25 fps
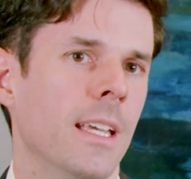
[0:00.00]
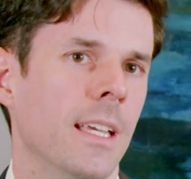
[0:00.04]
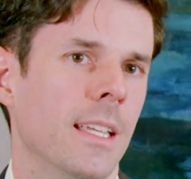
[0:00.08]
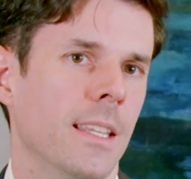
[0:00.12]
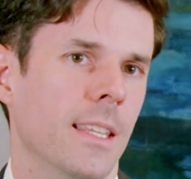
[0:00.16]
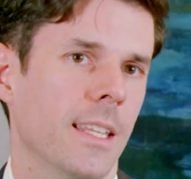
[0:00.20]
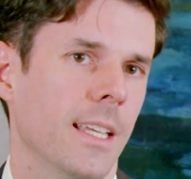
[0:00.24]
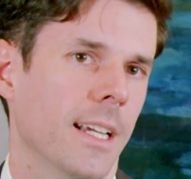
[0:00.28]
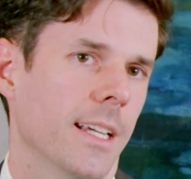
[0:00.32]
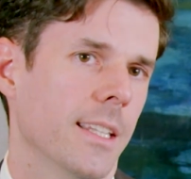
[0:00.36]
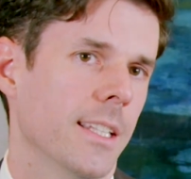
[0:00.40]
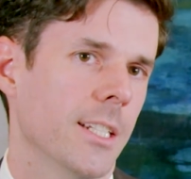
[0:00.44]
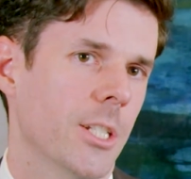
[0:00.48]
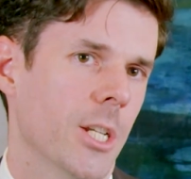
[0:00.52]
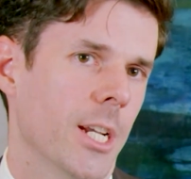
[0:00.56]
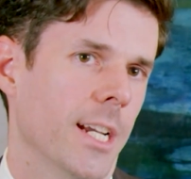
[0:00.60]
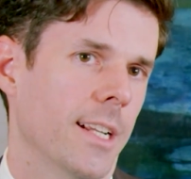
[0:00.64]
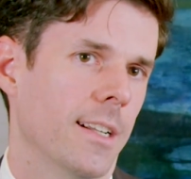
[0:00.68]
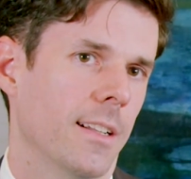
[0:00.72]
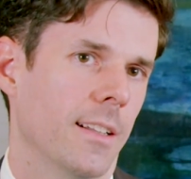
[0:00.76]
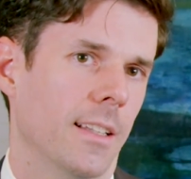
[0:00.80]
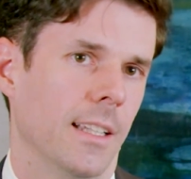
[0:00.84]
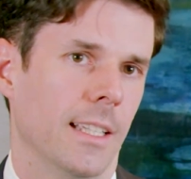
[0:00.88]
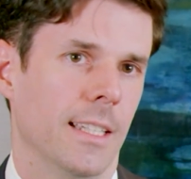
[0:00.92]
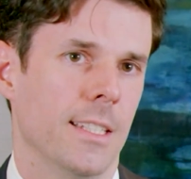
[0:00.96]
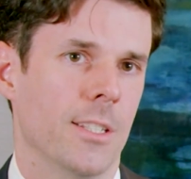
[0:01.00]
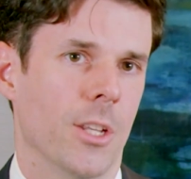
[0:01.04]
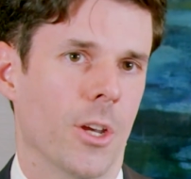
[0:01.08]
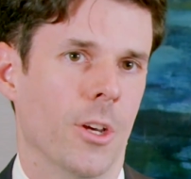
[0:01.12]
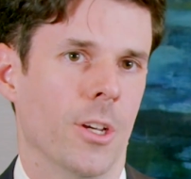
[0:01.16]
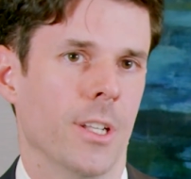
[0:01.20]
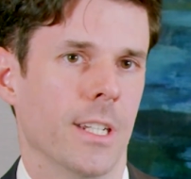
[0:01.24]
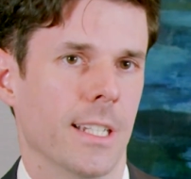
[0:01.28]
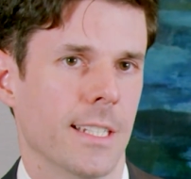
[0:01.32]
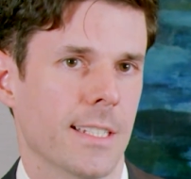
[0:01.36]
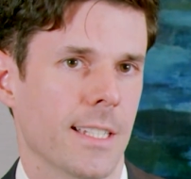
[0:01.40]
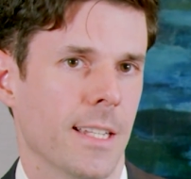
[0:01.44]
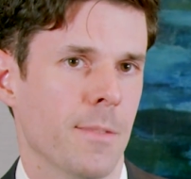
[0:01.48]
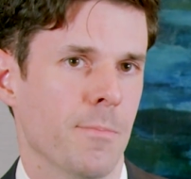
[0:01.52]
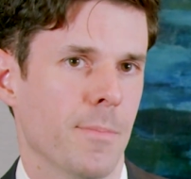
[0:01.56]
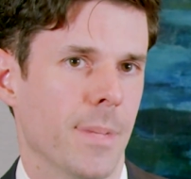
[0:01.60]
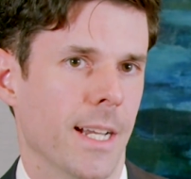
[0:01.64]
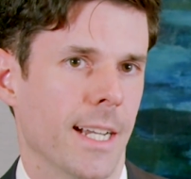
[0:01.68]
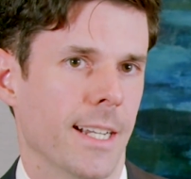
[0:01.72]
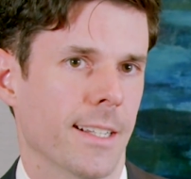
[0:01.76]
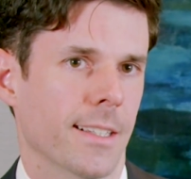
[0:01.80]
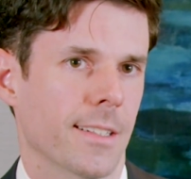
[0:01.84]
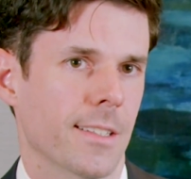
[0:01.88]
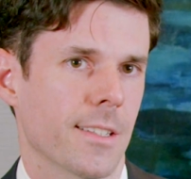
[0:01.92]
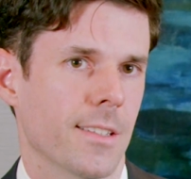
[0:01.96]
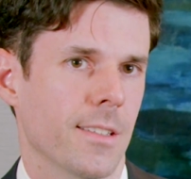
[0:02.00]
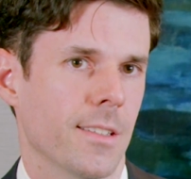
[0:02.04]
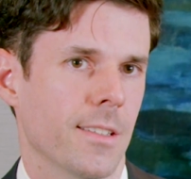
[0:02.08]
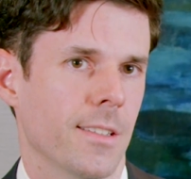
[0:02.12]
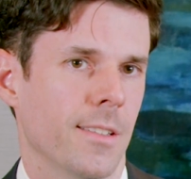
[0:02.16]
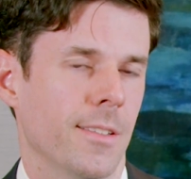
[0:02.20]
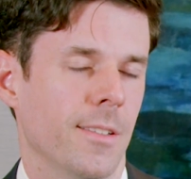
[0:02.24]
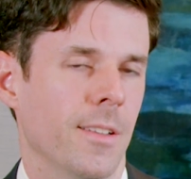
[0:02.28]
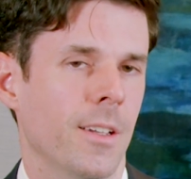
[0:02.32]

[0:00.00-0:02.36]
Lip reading: The other channel is earnings impacts.